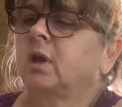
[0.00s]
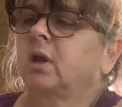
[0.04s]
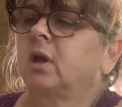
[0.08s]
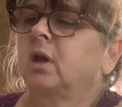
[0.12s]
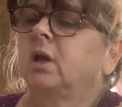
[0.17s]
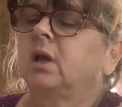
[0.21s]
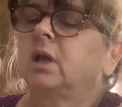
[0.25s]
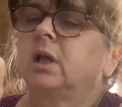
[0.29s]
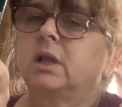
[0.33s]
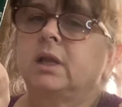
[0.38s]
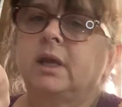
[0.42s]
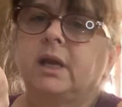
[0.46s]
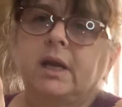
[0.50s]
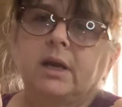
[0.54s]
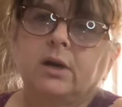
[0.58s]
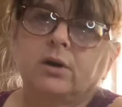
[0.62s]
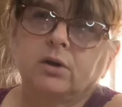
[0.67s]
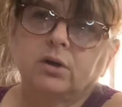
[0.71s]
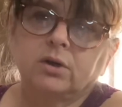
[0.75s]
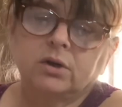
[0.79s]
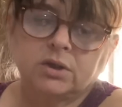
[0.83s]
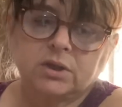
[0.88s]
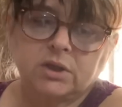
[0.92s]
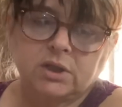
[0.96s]

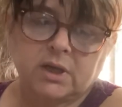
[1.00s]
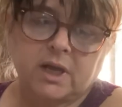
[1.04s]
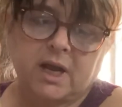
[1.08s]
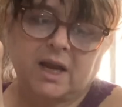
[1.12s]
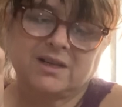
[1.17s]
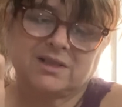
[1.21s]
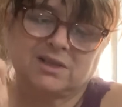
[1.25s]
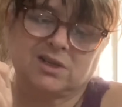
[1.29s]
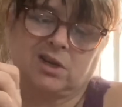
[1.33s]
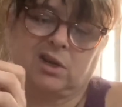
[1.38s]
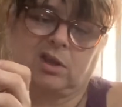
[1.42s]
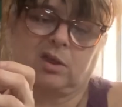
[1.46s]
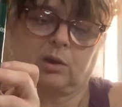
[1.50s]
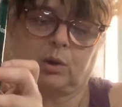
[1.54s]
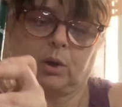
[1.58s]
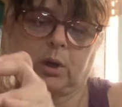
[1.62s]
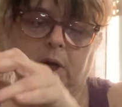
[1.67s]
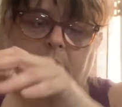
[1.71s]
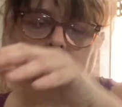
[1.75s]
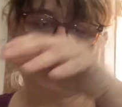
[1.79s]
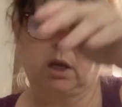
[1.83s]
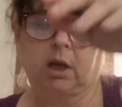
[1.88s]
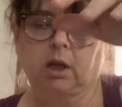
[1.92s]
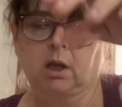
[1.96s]
cleaners, actually
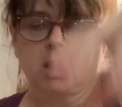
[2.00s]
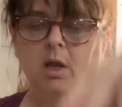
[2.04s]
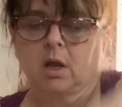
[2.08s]
three,